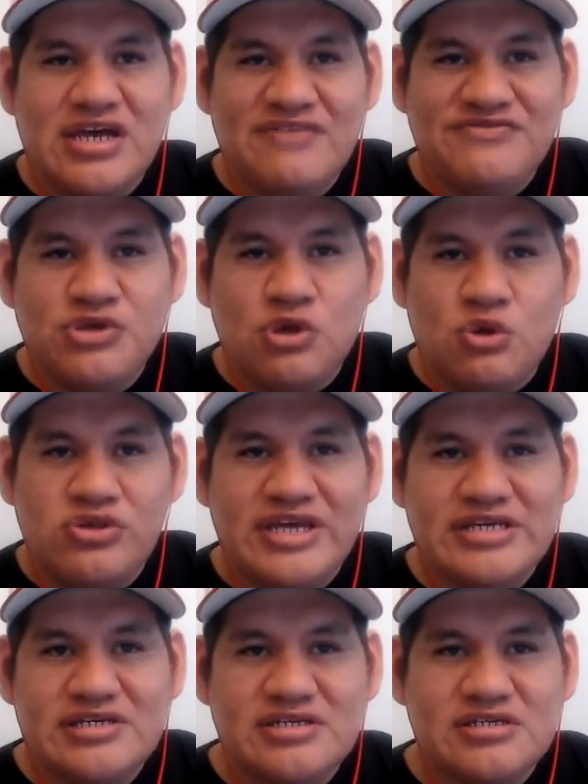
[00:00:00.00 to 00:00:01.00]
I've sold
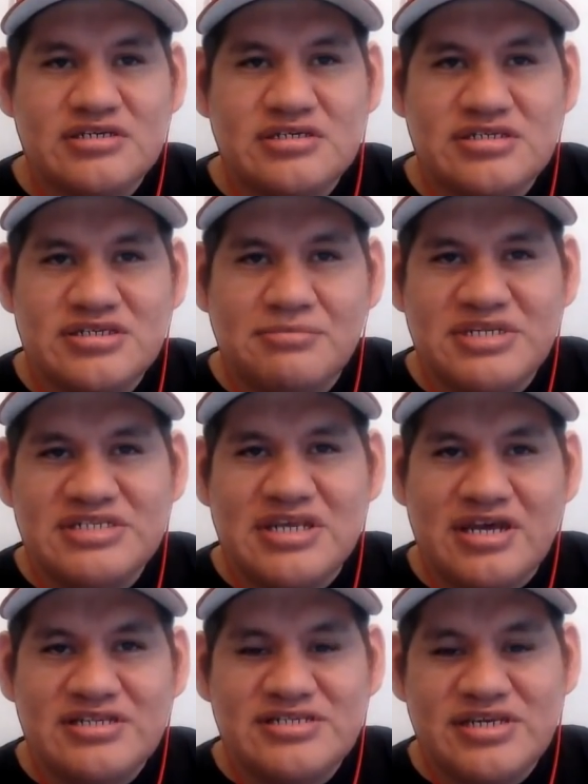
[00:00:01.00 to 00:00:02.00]
like some
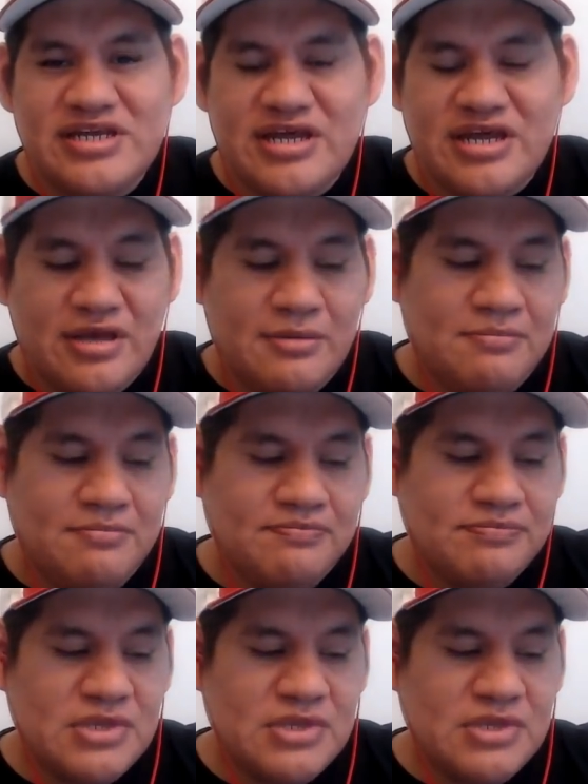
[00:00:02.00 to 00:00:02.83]
designs that um,